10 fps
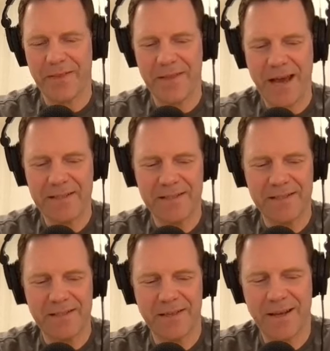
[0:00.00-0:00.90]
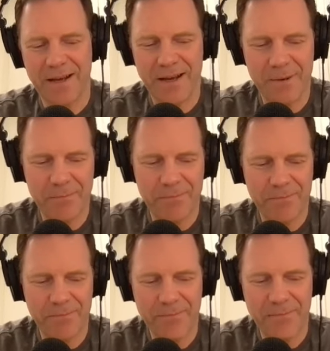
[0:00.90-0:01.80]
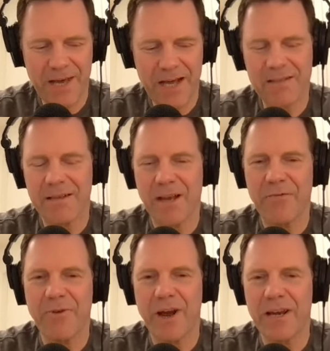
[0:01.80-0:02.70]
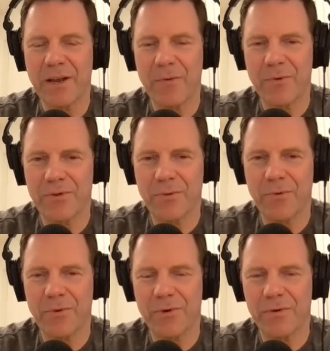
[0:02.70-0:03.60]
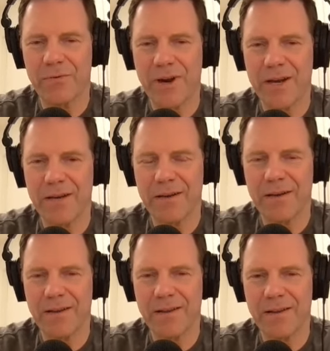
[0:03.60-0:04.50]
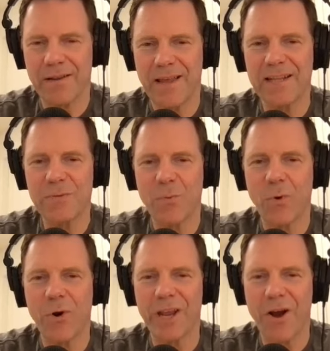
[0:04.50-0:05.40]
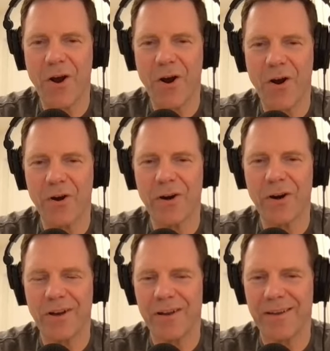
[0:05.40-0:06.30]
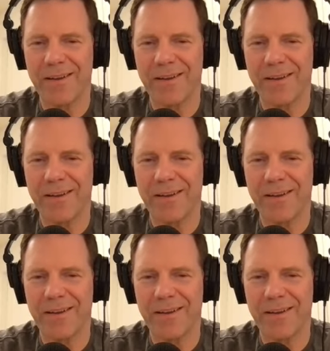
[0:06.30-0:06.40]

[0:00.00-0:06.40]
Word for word: that's um, that's like fighting with the world right that's working harder